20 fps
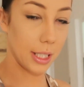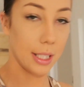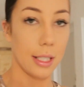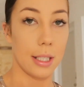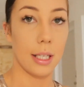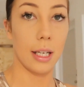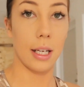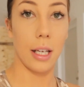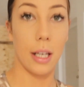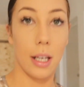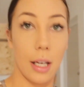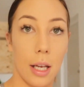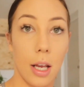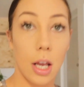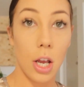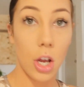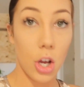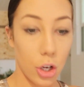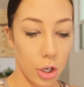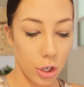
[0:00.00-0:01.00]
yesterday
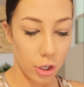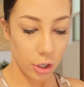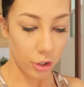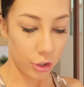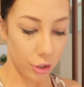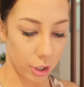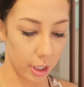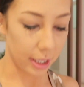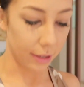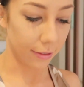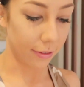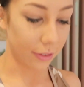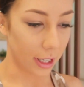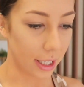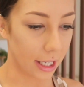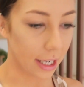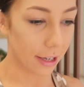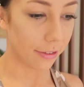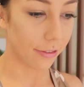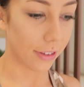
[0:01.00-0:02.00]
to try and
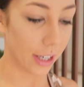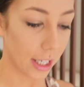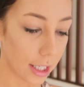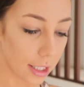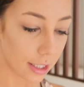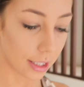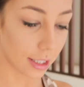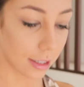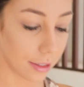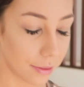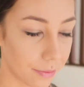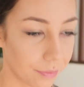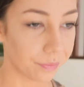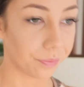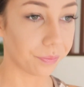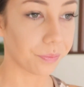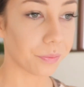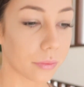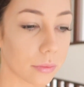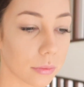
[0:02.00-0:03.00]
find our feet.
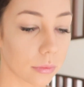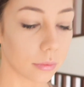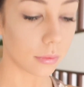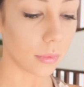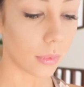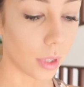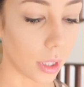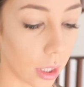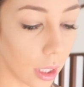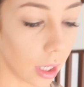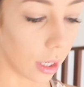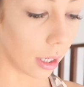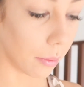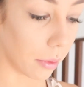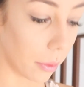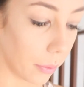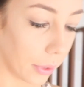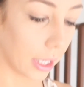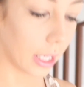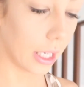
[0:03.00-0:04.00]
Um,
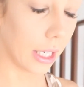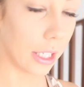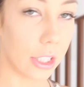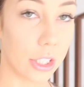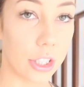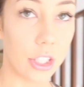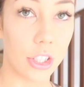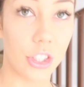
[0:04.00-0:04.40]
but we're heading to